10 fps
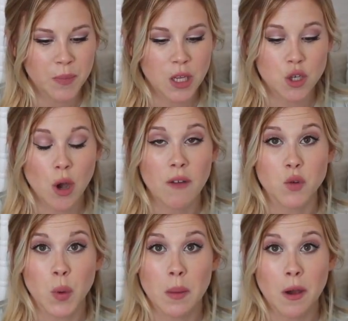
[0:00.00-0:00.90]
you don't have
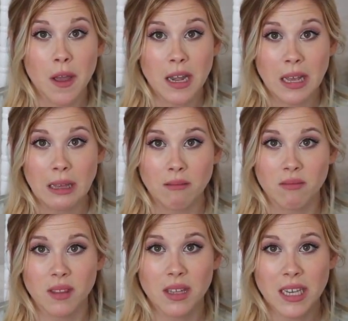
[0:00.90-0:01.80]
to worry about any
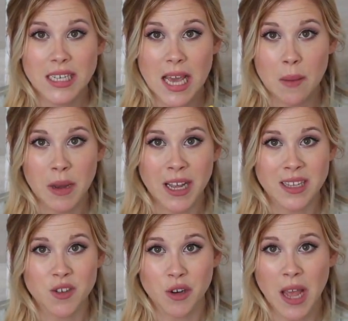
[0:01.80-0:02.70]

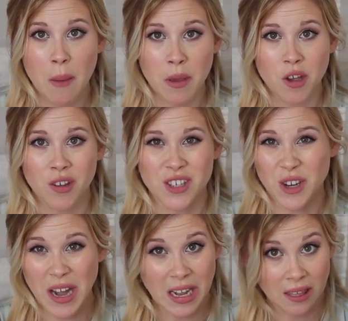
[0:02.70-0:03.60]
contaminants or chemicals
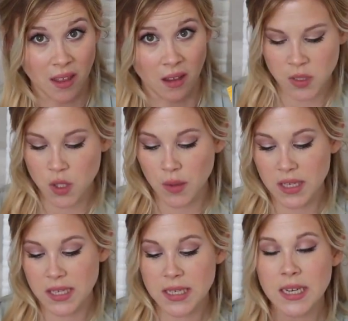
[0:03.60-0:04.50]
or anything. So
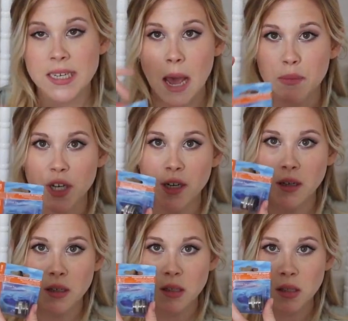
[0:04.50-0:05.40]
this is an adapter.
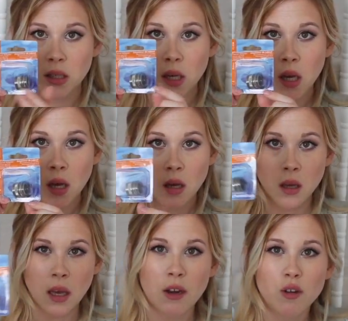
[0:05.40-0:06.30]

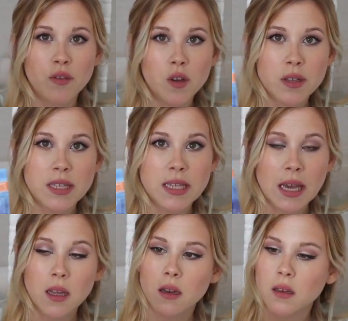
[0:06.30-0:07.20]
I don't know if you can see
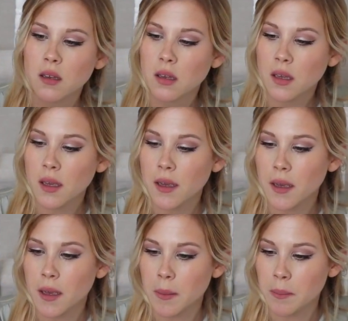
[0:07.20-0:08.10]
it.
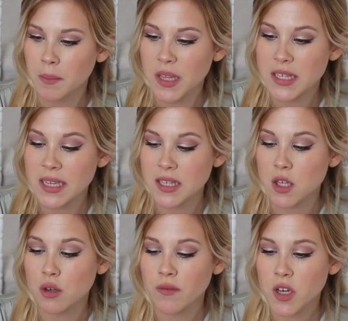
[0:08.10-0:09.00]
It says
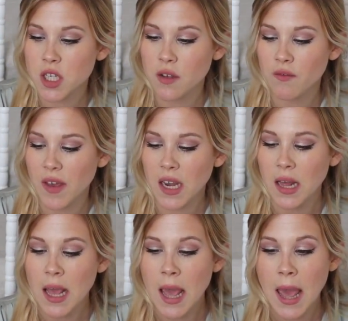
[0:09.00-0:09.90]
universal fit,
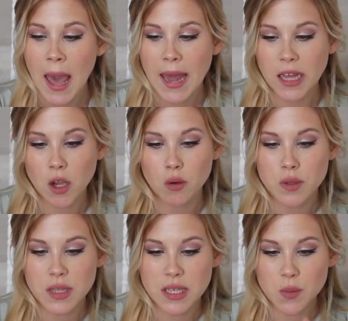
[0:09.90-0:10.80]
and it
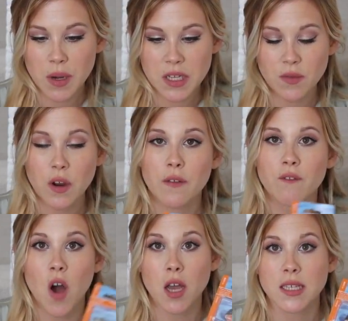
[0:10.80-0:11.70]
goes, this one is for a
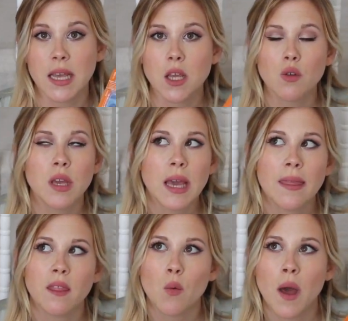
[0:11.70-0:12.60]
faucet. You can
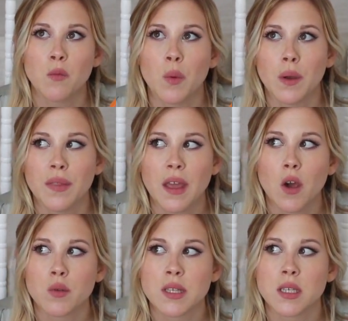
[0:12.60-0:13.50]
get the one that
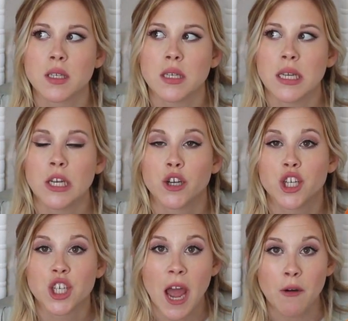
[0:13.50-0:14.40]
goes in your
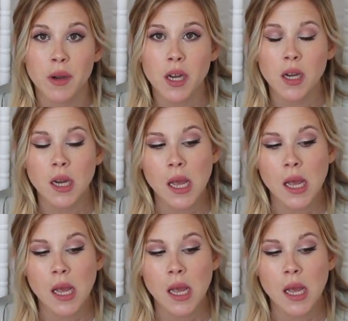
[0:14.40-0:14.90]
shower.